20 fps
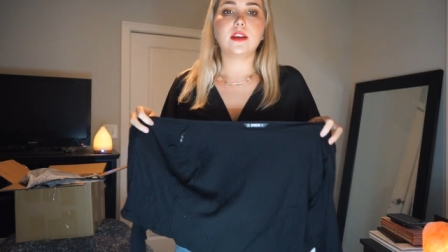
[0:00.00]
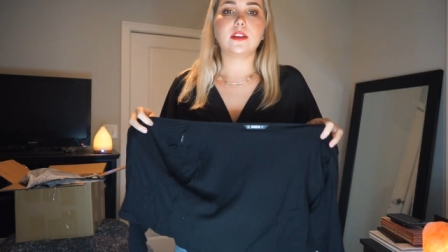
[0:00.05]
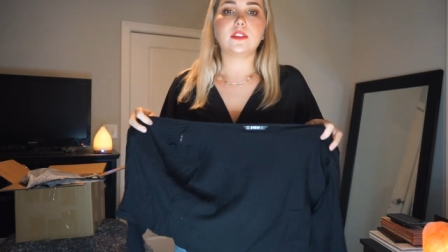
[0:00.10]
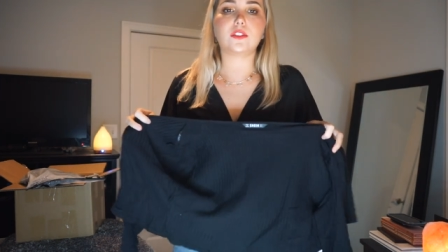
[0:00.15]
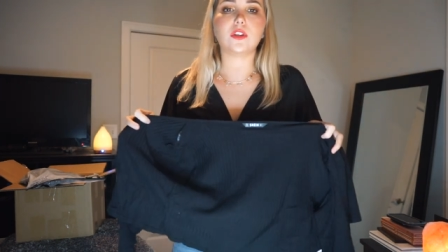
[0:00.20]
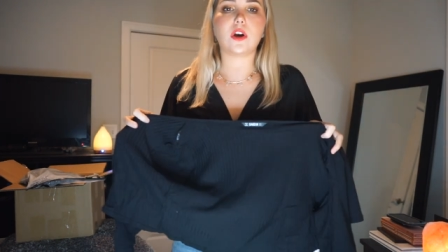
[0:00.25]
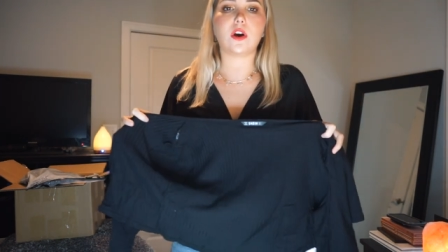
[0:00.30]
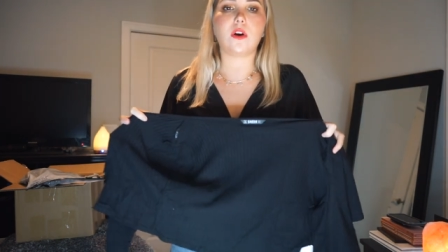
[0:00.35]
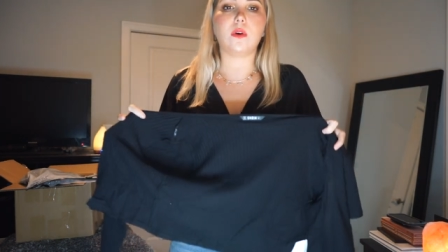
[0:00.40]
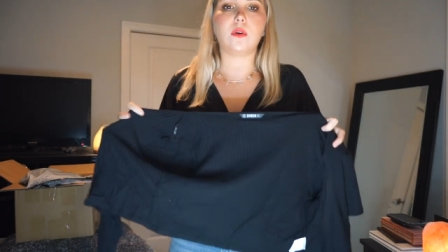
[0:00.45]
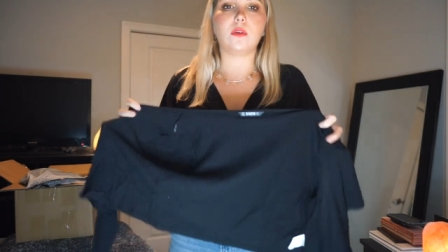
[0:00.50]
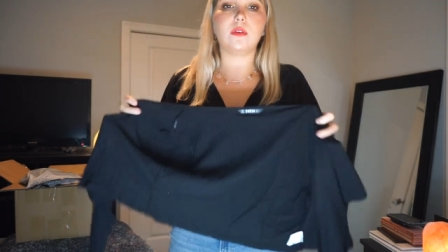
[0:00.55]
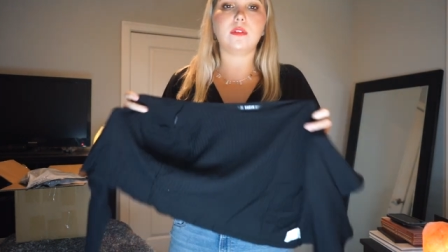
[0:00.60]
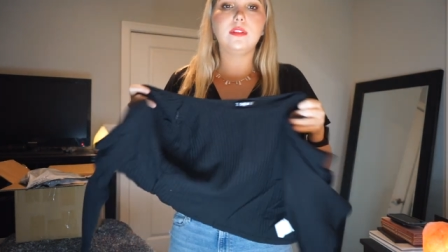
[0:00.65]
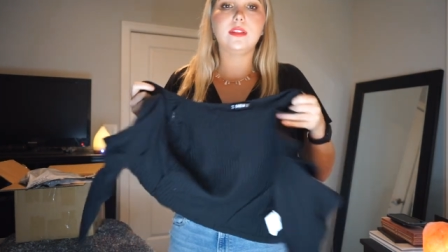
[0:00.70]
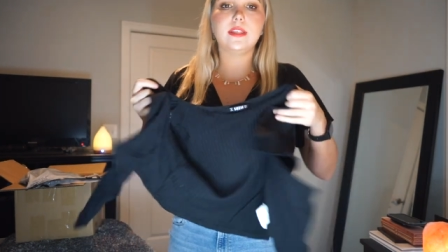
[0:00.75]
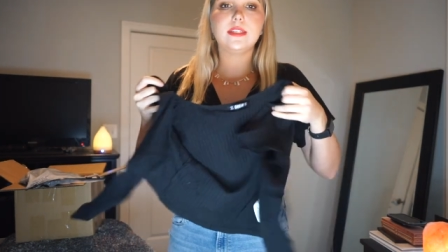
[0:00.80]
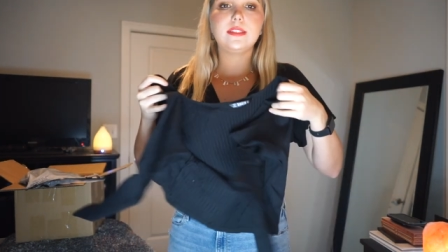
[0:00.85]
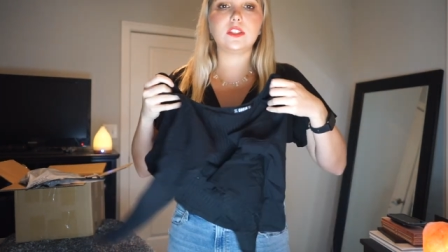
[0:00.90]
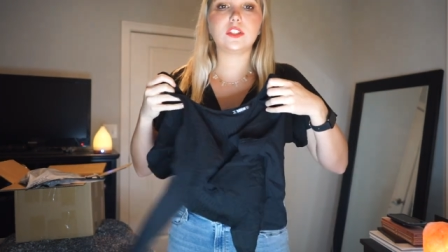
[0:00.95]
So
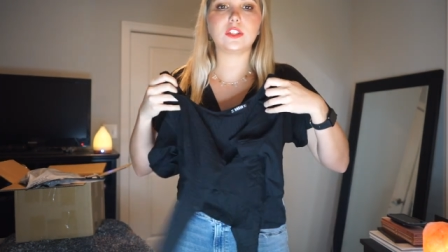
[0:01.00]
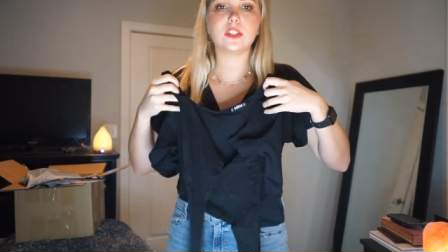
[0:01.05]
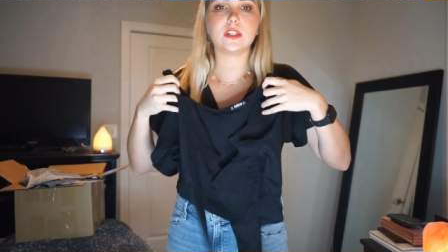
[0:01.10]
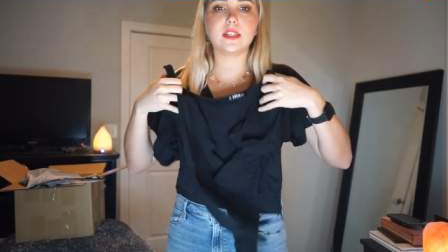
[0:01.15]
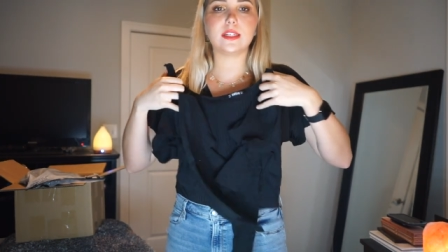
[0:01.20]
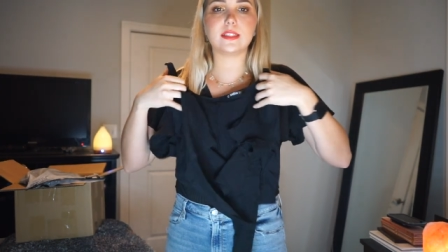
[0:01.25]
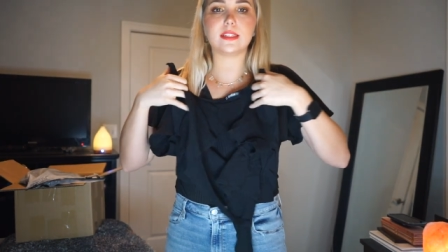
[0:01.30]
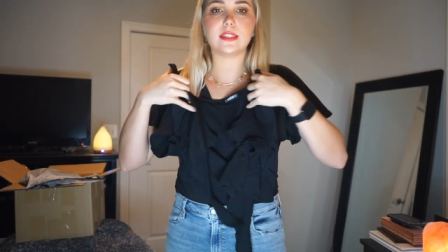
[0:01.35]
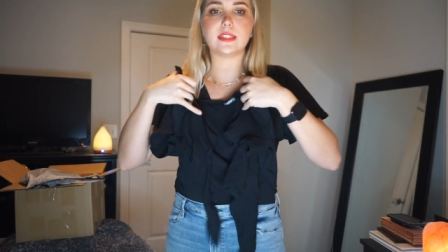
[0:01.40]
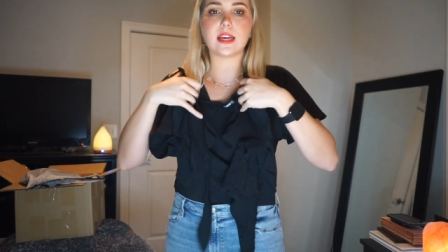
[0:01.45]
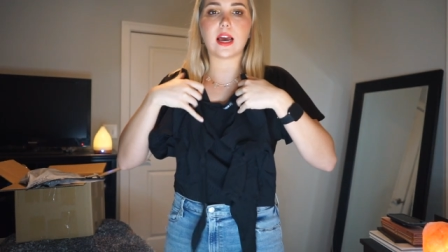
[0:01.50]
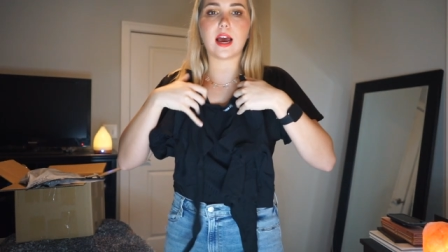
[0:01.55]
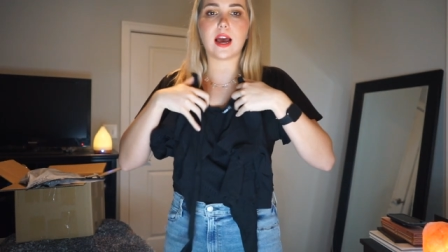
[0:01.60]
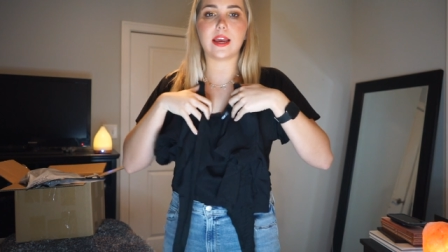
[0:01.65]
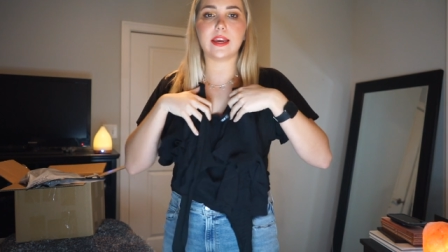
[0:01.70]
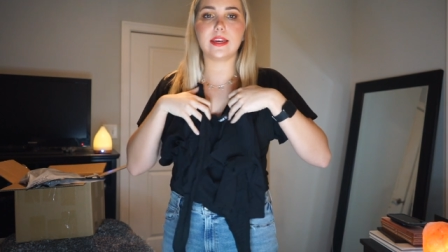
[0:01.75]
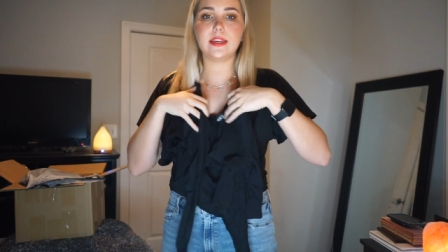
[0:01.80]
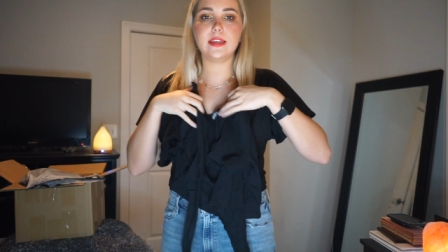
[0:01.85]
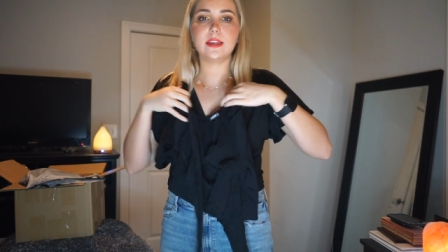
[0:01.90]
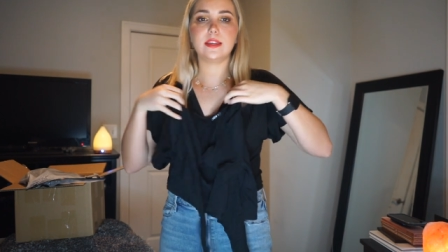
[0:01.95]
this shirt is a
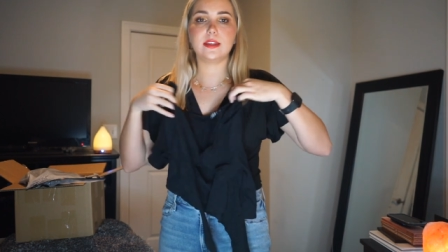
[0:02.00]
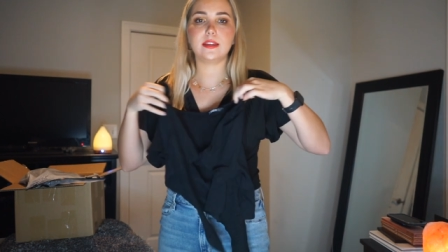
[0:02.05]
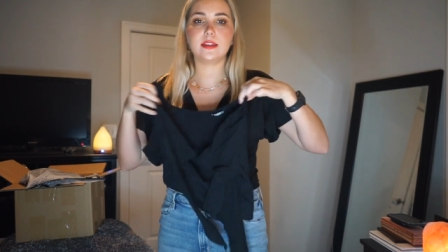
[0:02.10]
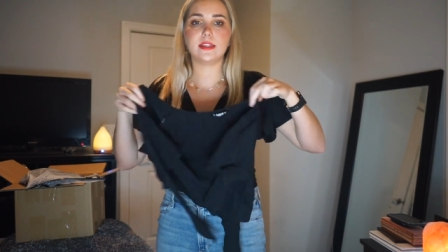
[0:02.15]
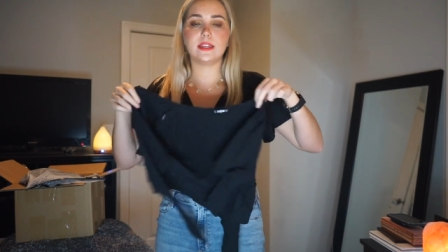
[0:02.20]
tie.